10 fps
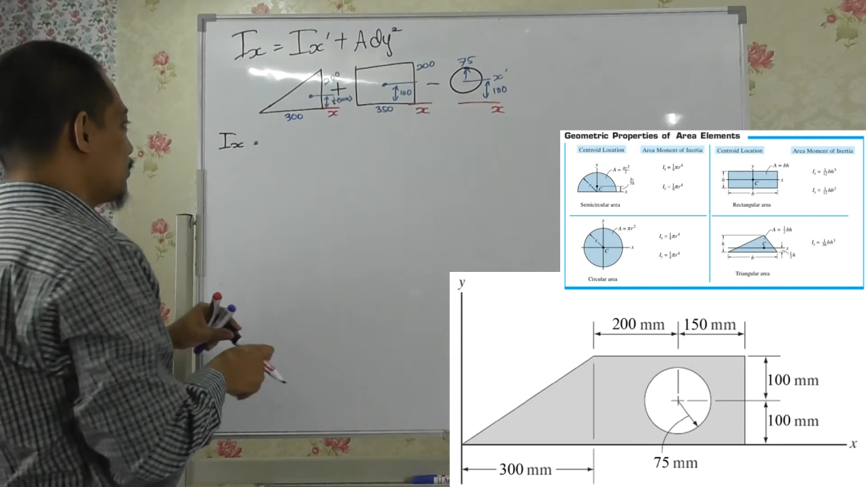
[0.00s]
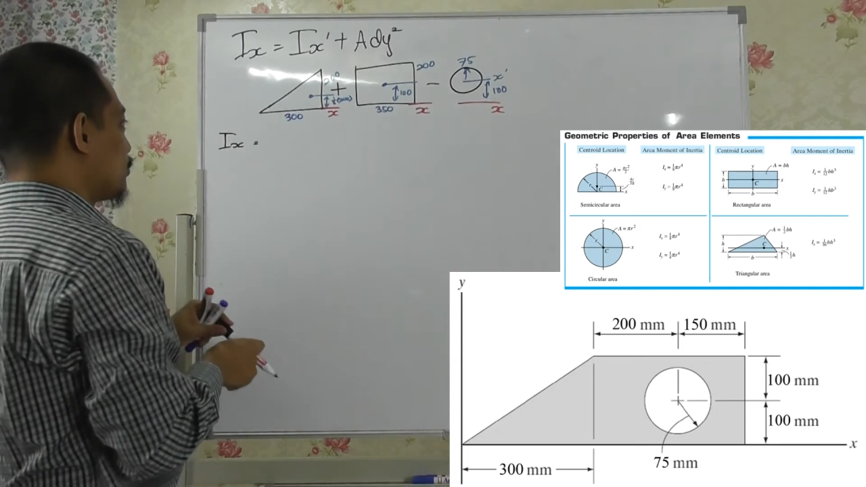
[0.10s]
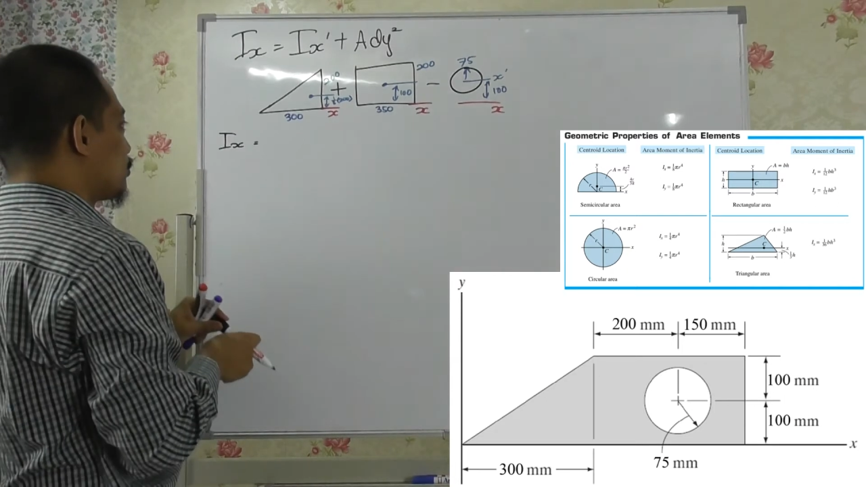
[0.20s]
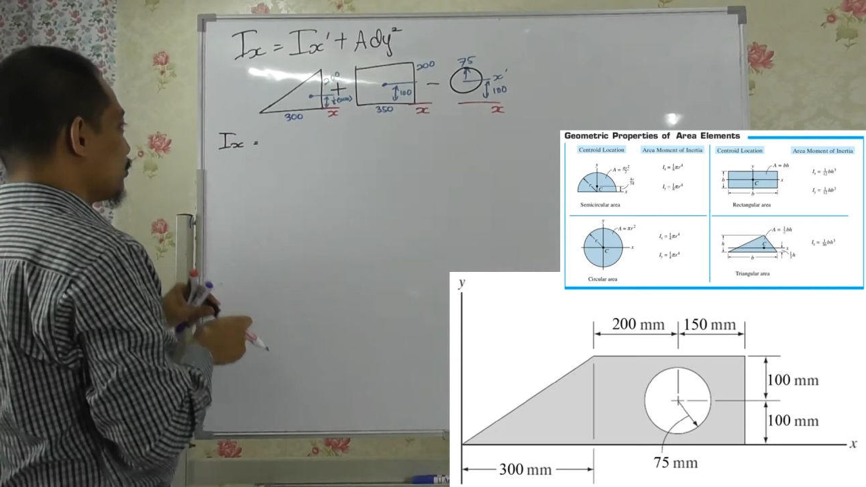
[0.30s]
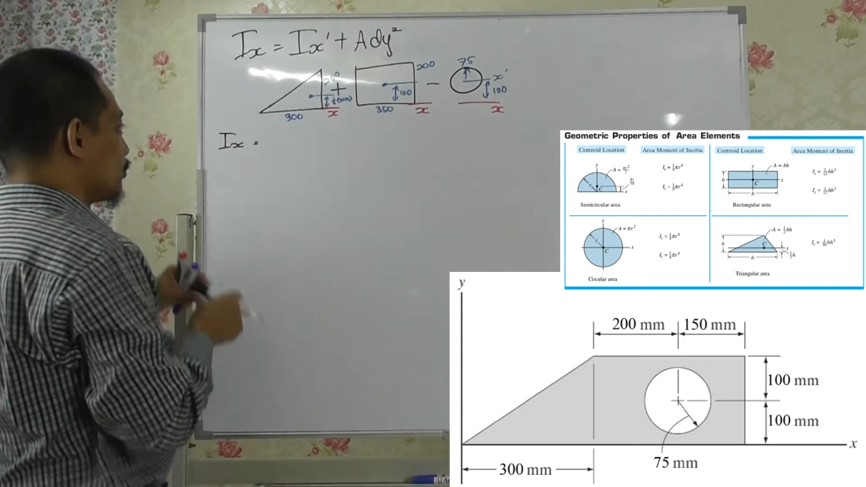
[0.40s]

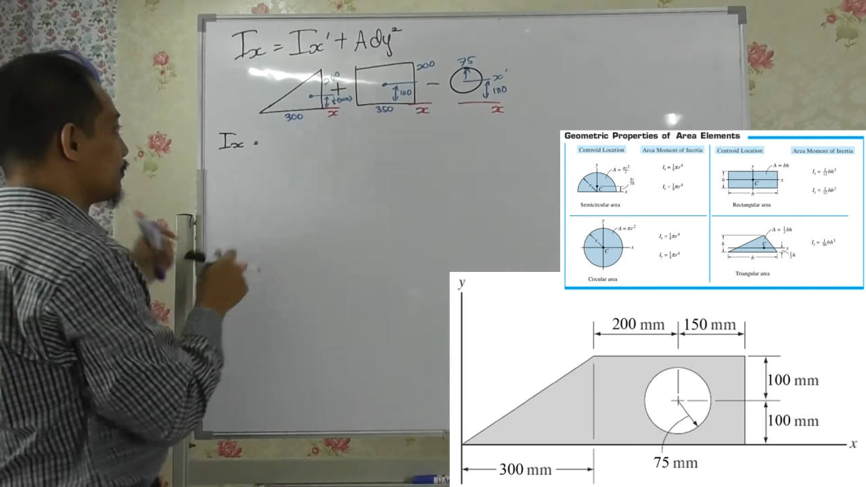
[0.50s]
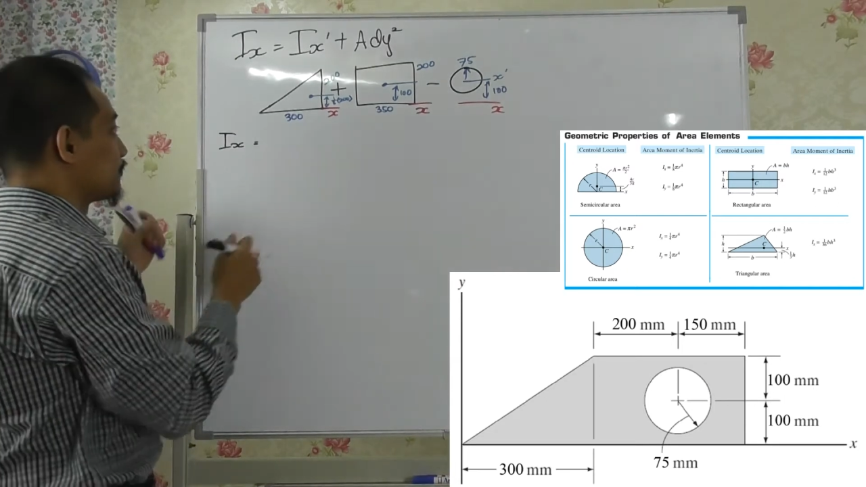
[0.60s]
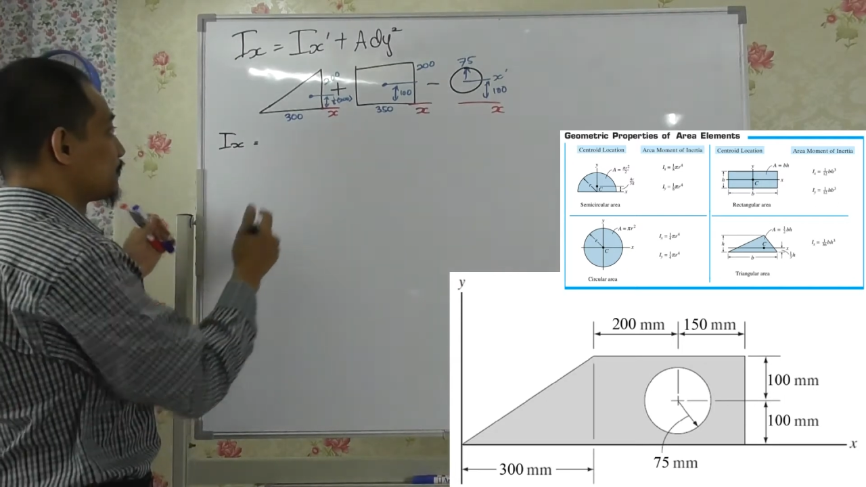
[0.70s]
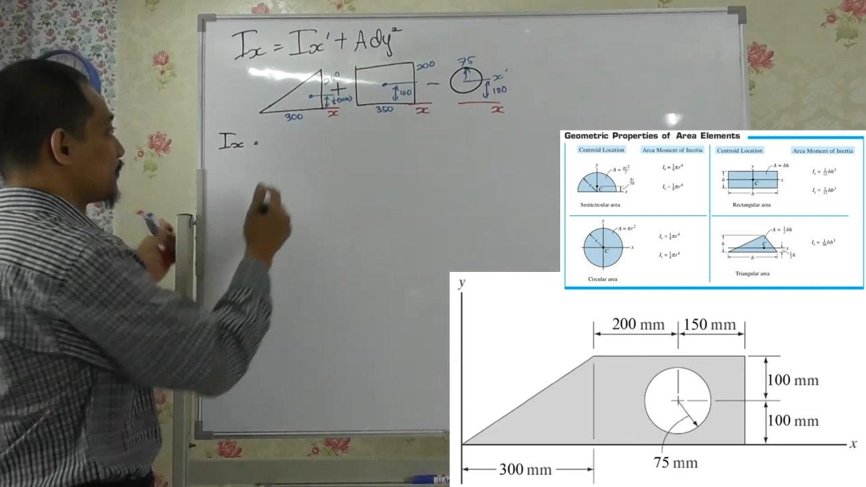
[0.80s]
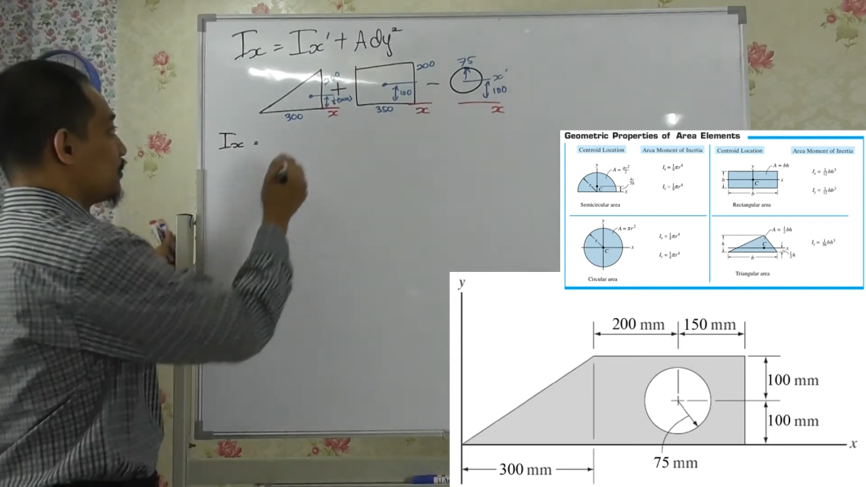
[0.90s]
So
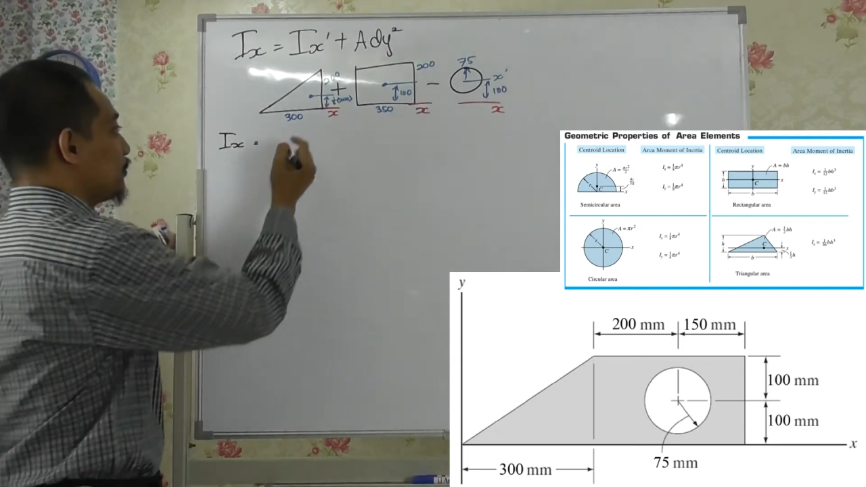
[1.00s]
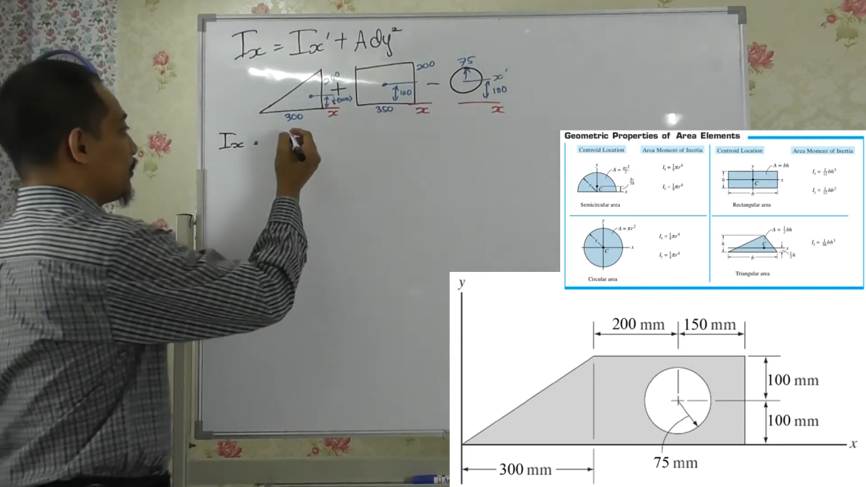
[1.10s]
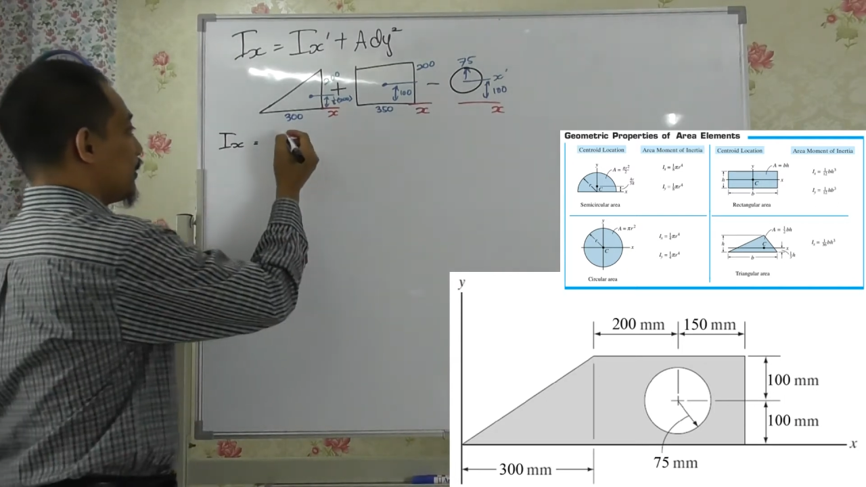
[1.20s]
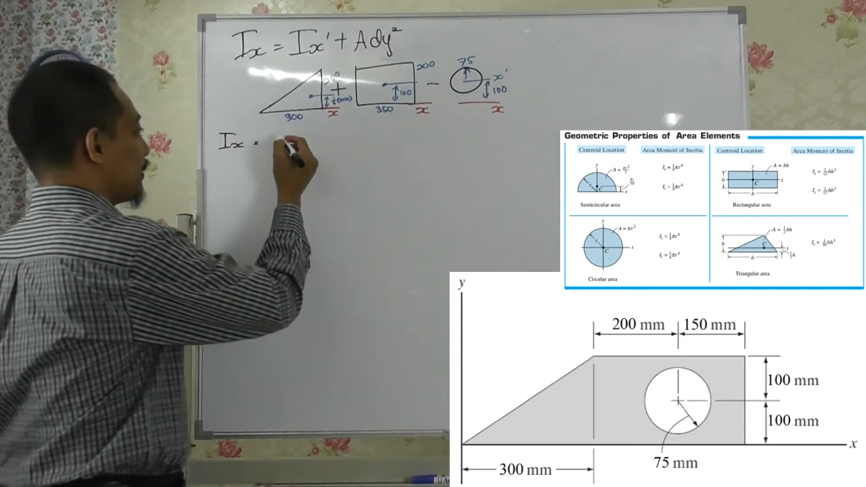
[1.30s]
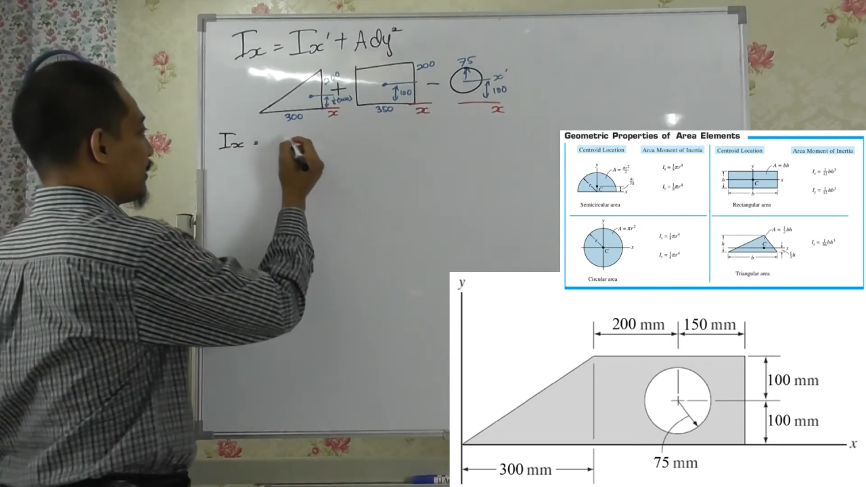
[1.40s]

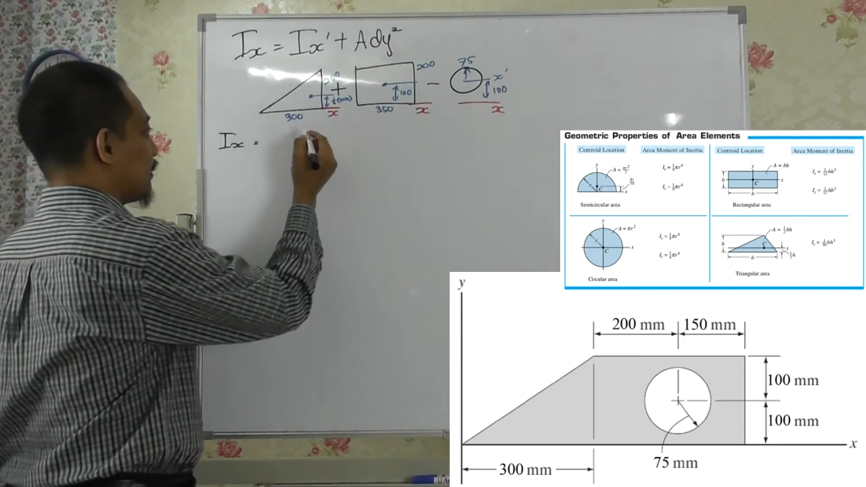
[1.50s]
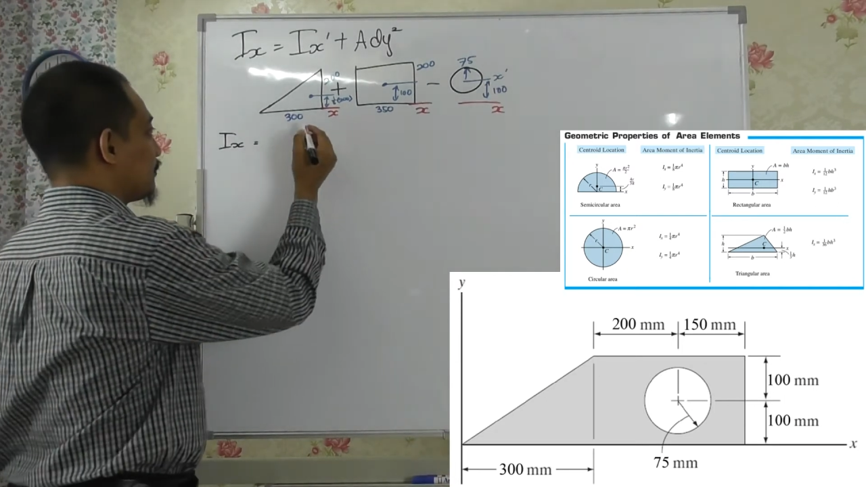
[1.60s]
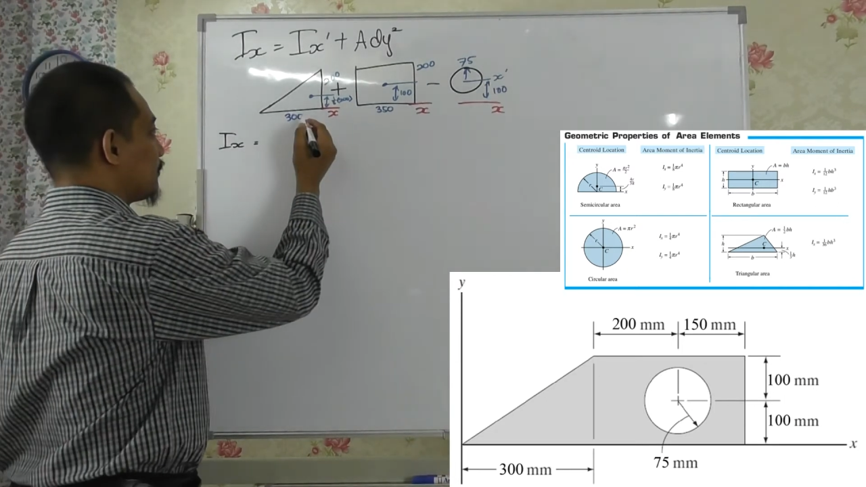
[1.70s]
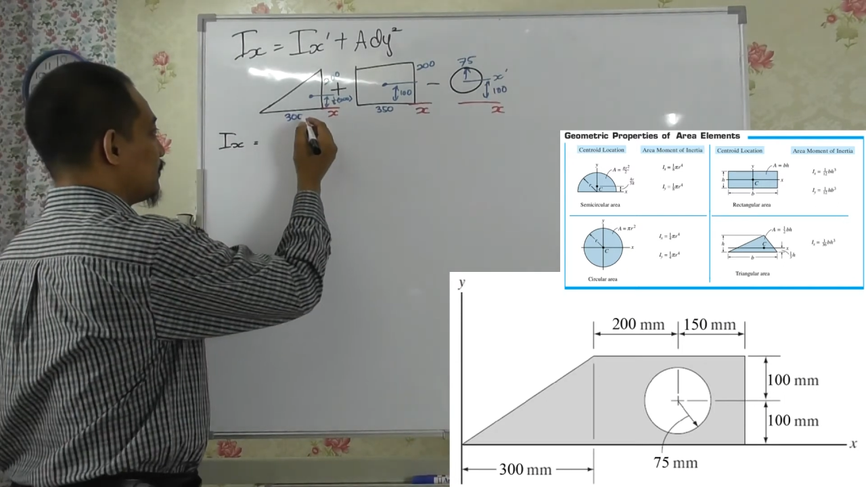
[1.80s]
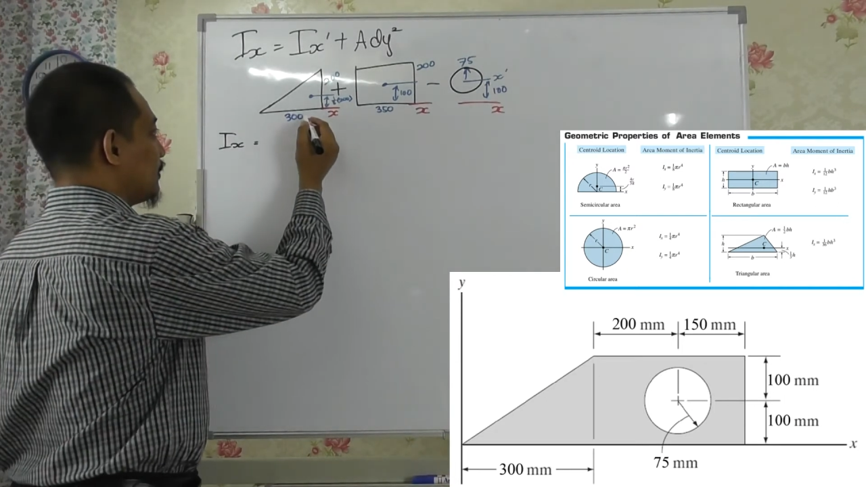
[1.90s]
we'll have,